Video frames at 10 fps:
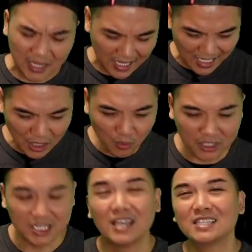He
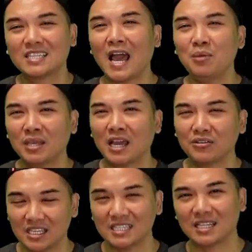was typing
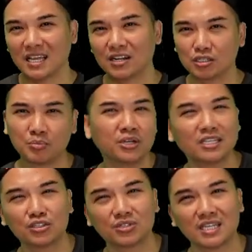out these letters, putting
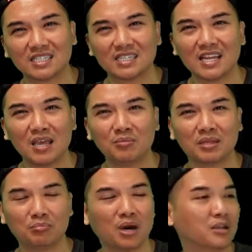Suzette's name at
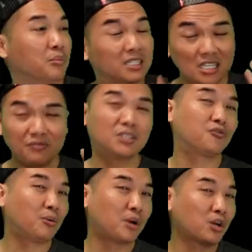the bottom as if it's
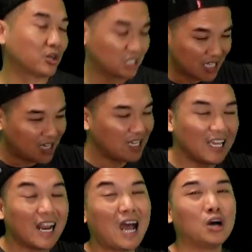from her, sending
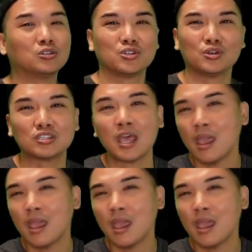it out to those